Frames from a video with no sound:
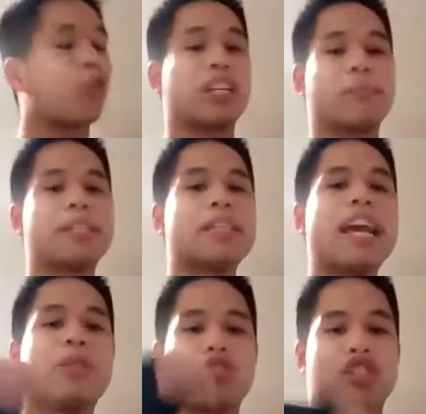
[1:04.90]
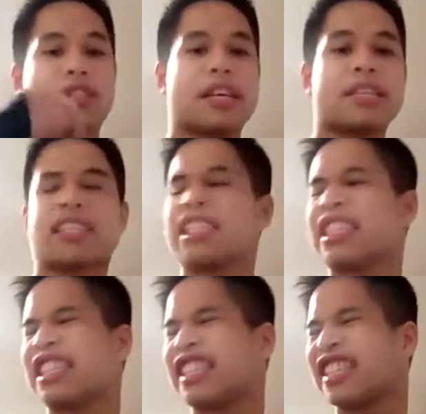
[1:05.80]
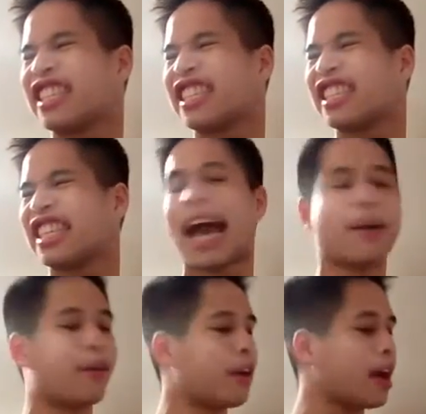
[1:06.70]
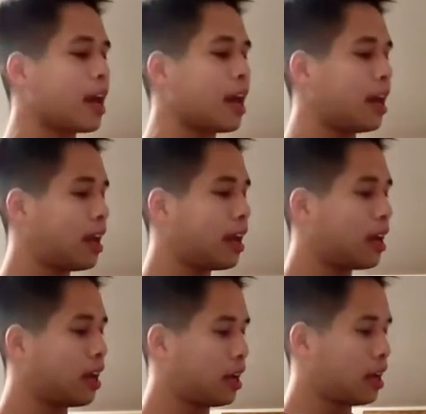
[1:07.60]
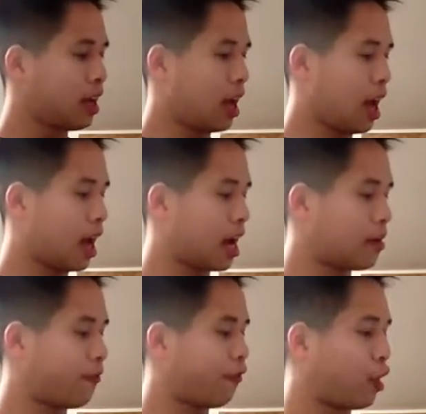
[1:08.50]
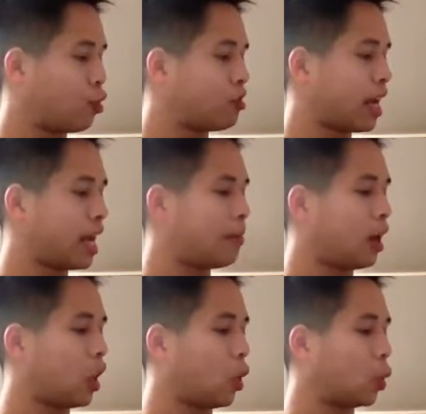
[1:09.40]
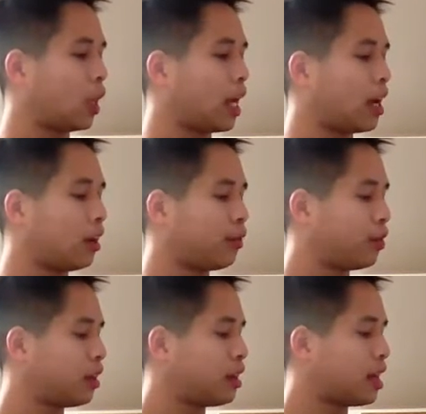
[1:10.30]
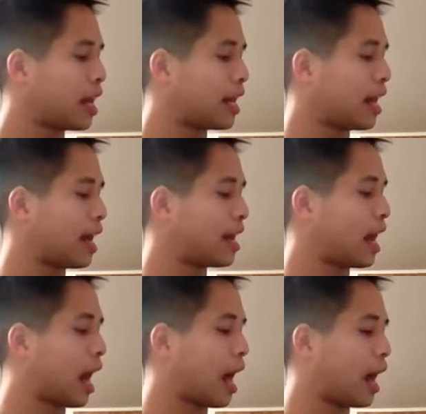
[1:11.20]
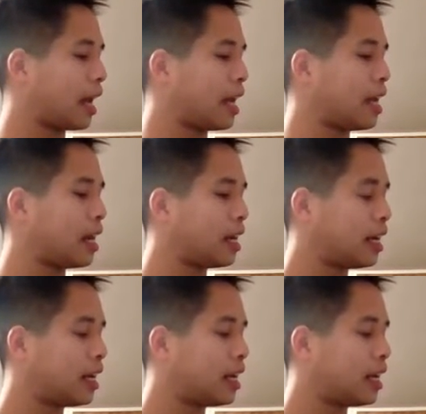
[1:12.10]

Christmas Day, which is this Saturday phone um, name Olaf, and then height,